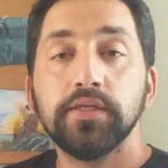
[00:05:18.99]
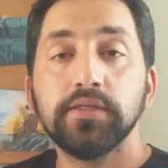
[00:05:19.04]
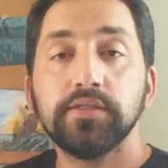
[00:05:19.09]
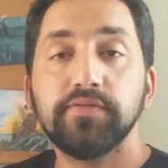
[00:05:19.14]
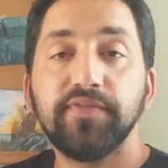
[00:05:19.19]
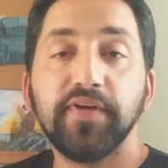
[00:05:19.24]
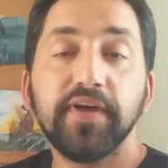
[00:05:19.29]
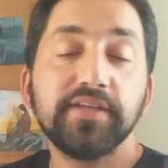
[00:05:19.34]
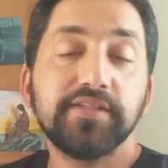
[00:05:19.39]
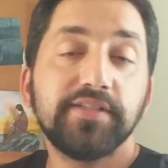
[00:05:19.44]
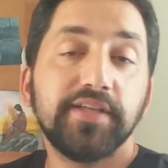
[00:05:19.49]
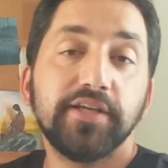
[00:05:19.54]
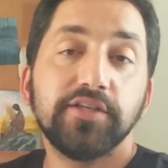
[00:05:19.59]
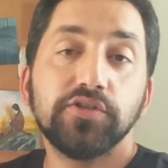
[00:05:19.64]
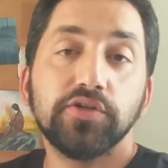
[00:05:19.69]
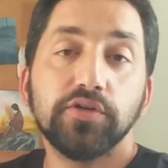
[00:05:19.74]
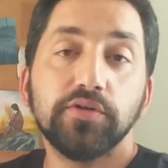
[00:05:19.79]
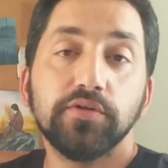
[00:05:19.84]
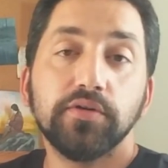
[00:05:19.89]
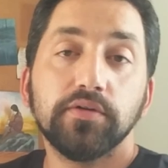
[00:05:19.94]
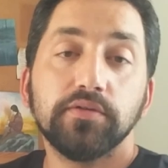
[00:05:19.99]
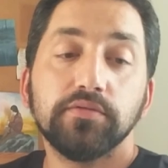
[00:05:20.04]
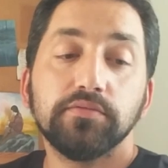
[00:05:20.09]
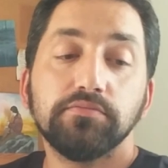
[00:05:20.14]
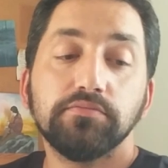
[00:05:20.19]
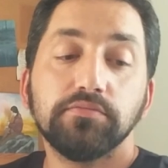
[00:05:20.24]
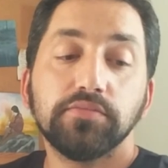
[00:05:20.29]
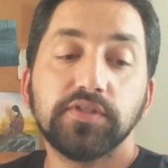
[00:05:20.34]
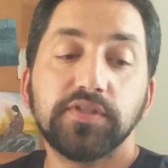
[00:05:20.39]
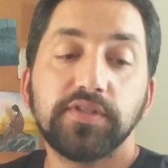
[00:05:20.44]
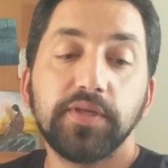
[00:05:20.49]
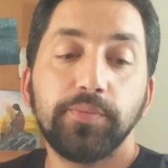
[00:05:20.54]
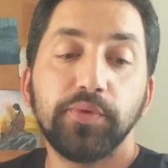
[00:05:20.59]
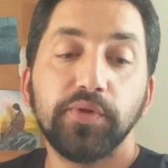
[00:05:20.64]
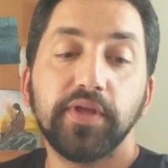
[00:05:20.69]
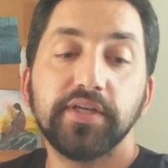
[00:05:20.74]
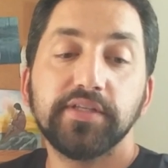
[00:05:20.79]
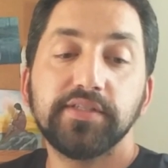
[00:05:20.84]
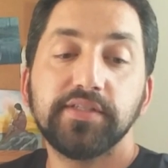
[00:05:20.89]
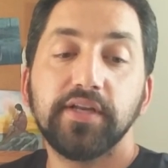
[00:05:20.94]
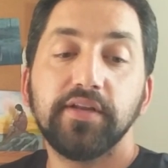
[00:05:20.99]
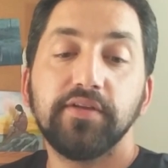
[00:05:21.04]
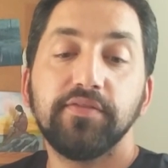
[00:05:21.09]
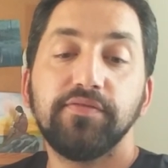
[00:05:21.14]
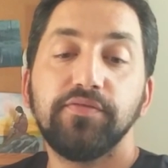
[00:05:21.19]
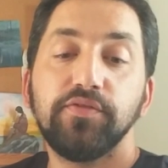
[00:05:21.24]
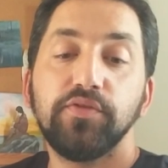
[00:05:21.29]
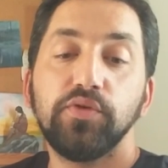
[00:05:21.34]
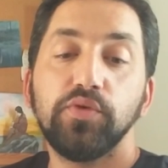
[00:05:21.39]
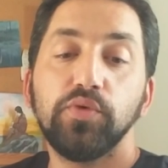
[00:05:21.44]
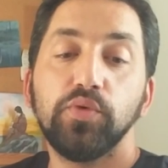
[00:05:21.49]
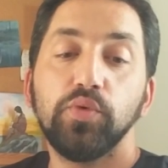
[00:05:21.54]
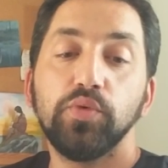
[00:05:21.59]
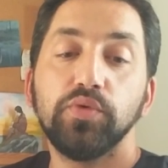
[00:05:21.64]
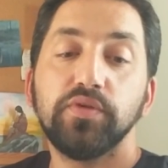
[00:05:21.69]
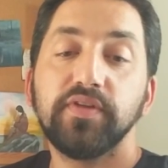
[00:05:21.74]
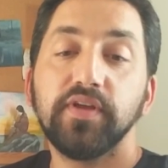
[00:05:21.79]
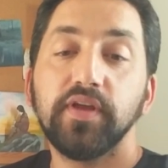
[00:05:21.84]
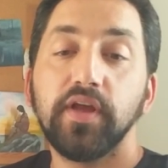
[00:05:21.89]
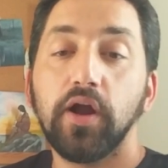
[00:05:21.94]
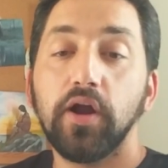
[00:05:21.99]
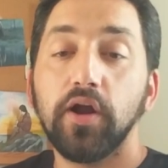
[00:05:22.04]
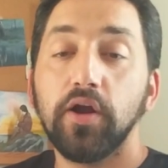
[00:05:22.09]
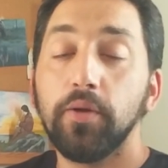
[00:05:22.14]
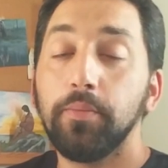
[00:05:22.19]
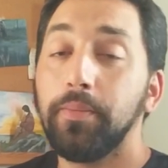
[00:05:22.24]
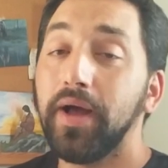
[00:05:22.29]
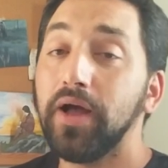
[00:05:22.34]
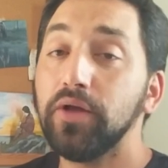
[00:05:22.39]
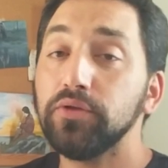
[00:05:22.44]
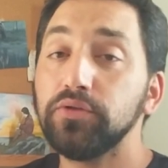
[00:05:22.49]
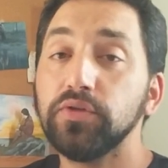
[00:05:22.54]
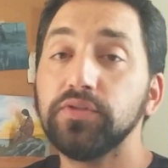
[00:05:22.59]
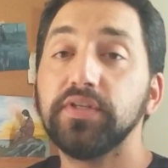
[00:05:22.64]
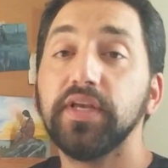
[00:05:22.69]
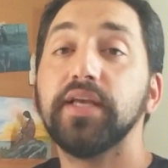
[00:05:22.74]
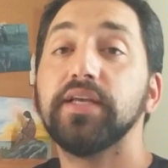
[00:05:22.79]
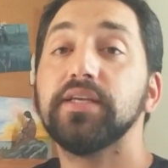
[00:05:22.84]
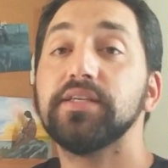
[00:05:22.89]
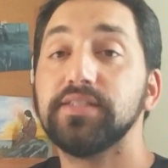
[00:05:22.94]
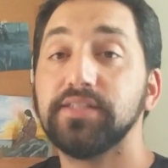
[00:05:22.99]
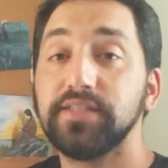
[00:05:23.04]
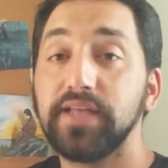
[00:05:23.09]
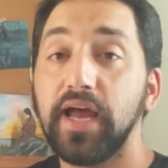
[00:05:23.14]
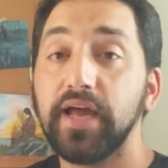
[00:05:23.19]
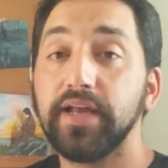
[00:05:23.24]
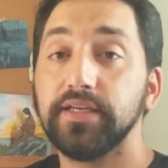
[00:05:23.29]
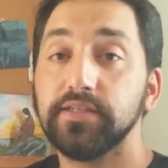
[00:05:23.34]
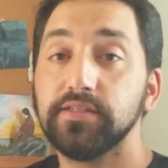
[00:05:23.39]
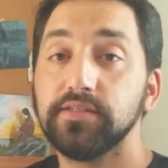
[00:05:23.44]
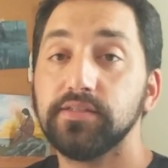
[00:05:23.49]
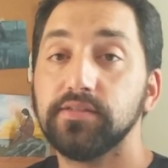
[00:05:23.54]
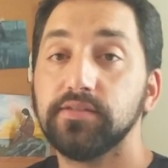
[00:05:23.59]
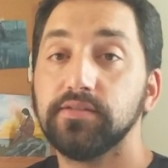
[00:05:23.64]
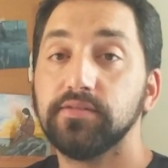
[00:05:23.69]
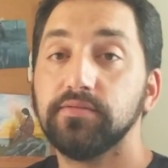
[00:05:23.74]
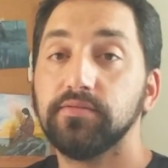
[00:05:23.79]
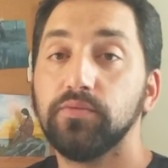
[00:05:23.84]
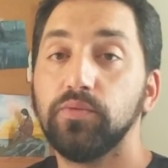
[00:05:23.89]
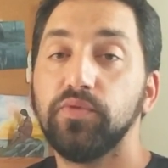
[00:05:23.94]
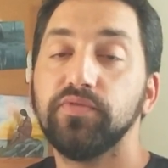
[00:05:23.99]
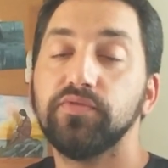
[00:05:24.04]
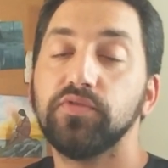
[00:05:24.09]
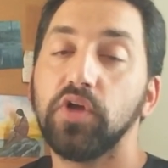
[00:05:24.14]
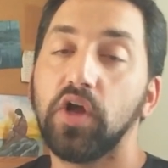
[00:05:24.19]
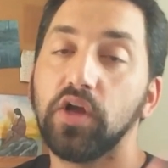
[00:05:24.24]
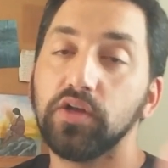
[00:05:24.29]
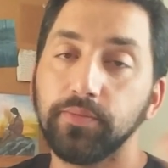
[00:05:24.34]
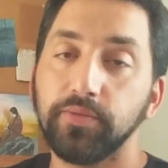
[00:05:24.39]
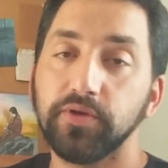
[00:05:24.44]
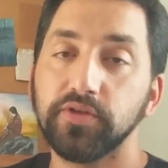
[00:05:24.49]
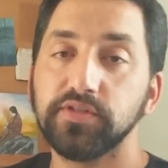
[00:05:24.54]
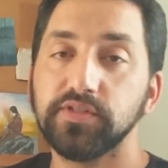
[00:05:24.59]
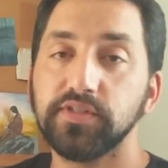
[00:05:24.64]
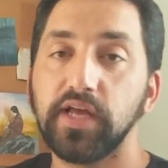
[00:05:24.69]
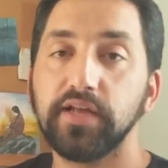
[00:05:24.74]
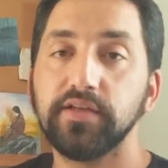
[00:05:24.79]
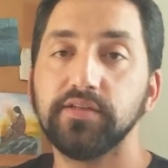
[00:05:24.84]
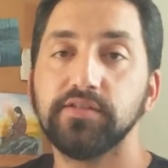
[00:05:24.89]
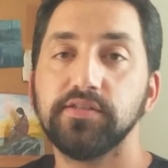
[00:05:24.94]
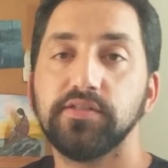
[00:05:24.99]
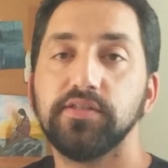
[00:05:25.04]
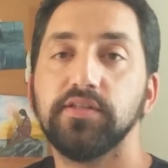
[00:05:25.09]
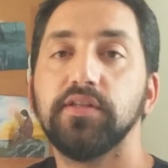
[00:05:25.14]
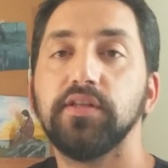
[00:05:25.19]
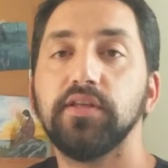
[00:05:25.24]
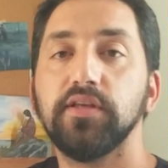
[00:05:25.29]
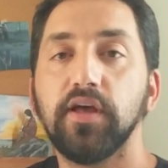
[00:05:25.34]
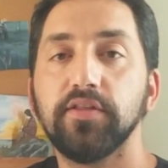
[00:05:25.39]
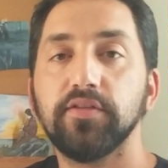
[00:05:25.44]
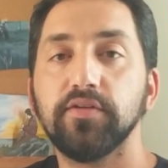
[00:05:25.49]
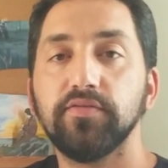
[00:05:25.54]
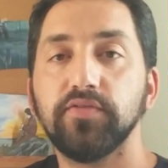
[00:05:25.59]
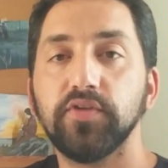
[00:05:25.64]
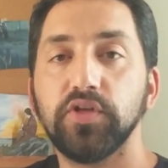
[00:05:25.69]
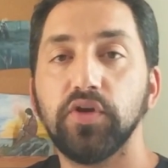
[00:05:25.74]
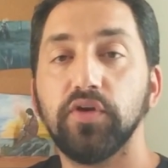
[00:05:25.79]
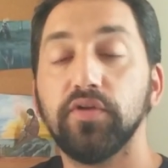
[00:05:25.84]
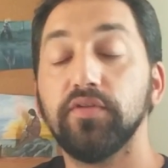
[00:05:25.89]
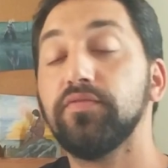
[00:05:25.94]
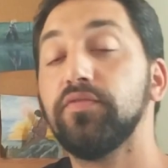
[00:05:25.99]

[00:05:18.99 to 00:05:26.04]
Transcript: Face danger stipulates that if you are about to take a status, we've talked about statuses in the other video.